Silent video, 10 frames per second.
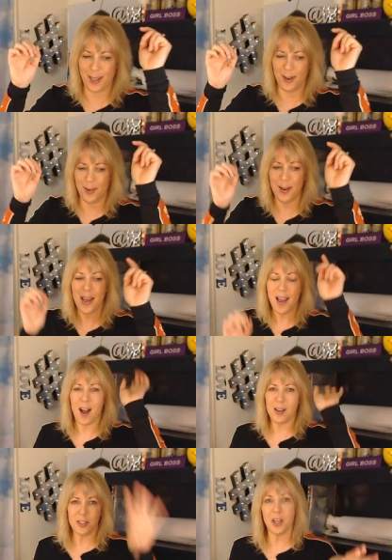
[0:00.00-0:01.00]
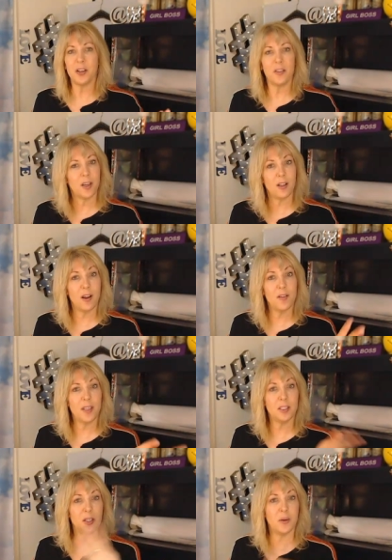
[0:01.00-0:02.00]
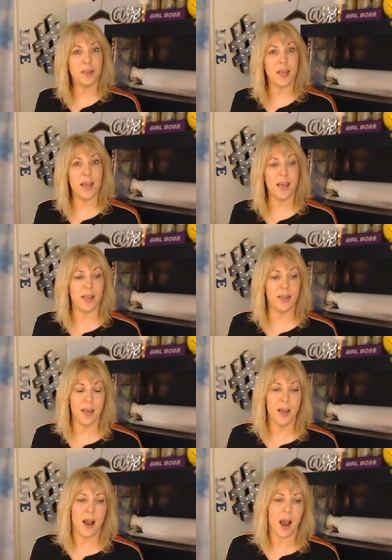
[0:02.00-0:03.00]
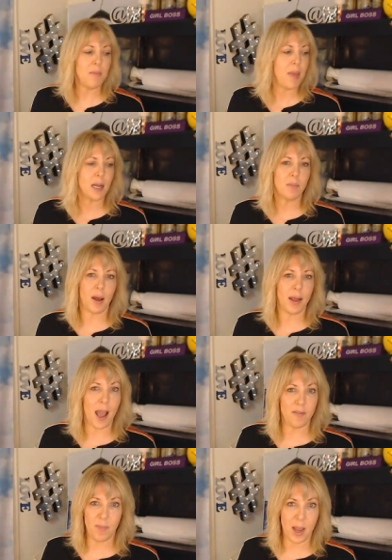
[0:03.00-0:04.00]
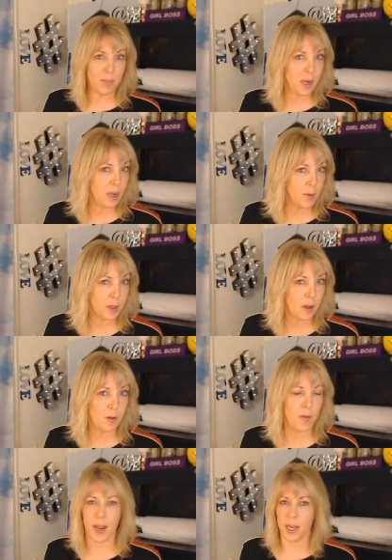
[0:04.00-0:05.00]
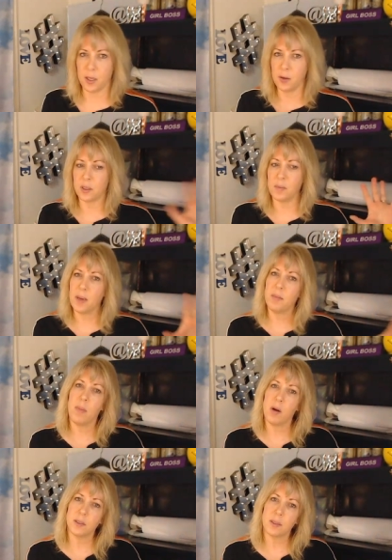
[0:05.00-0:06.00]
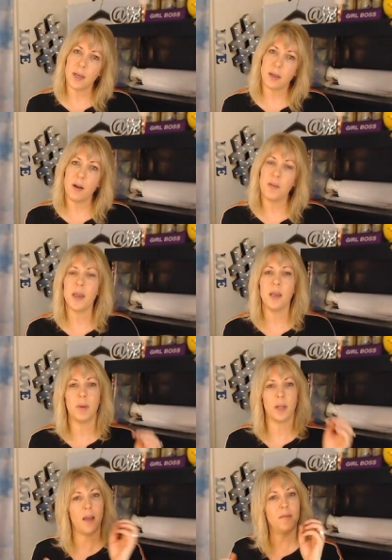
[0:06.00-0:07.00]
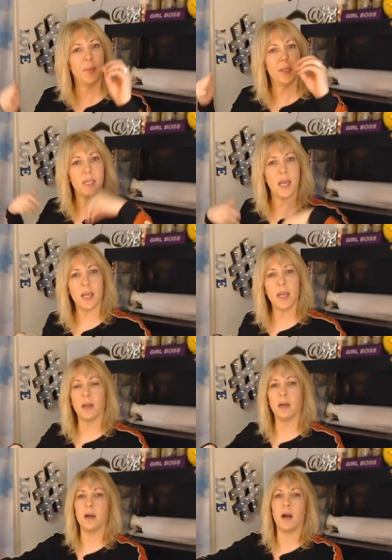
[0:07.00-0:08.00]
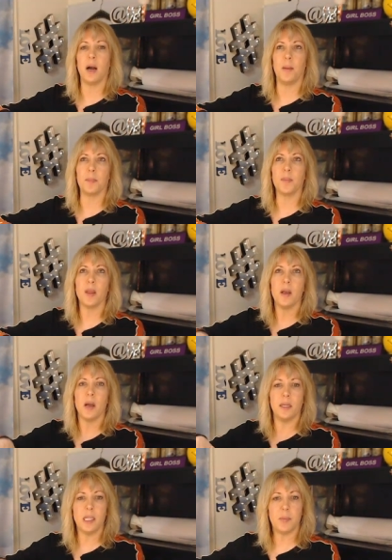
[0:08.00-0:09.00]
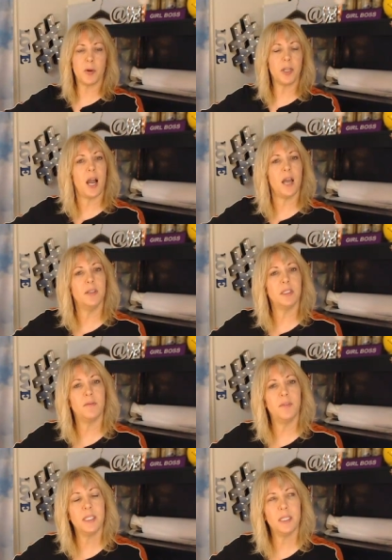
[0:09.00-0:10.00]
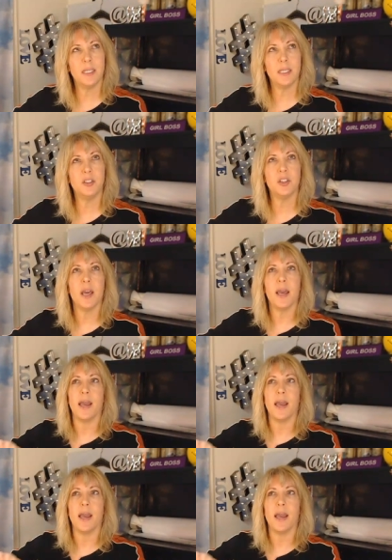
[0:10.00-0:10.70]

so I'll show you the clothing too at the end I make about half my money with clothing it used to be mostly clothing but I've been taking um, a deeper dive into vintage